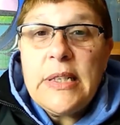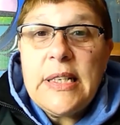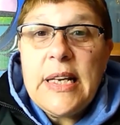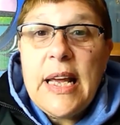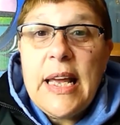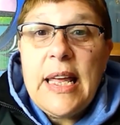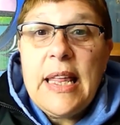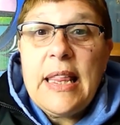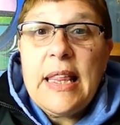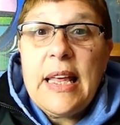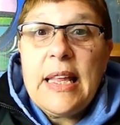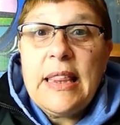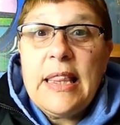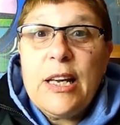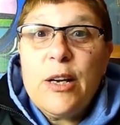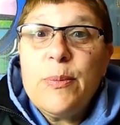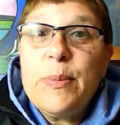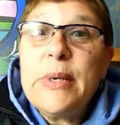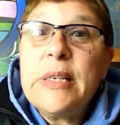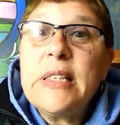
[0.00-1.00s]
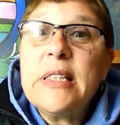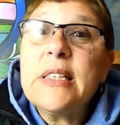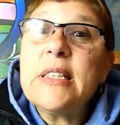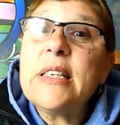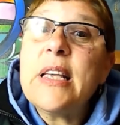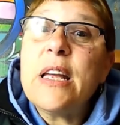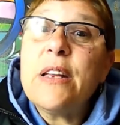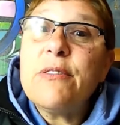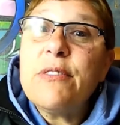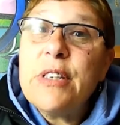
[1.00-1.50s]
day that their business
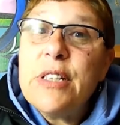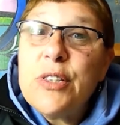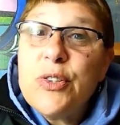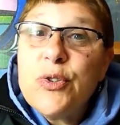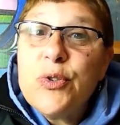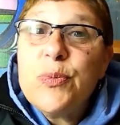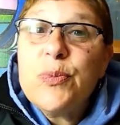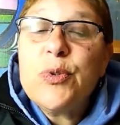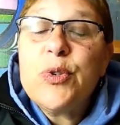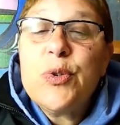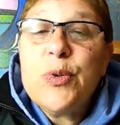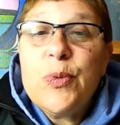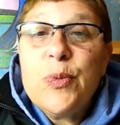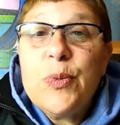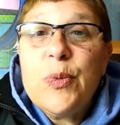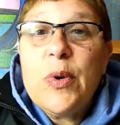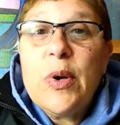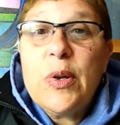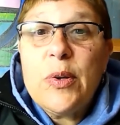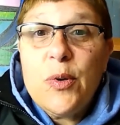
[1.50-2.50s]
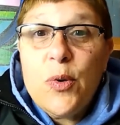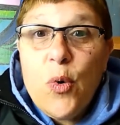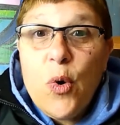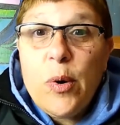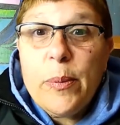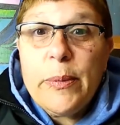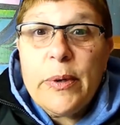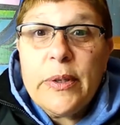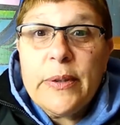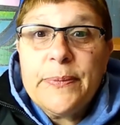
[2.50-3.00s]
can resume to
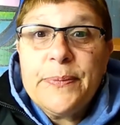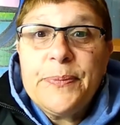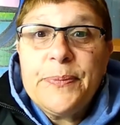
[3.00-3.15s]
normal.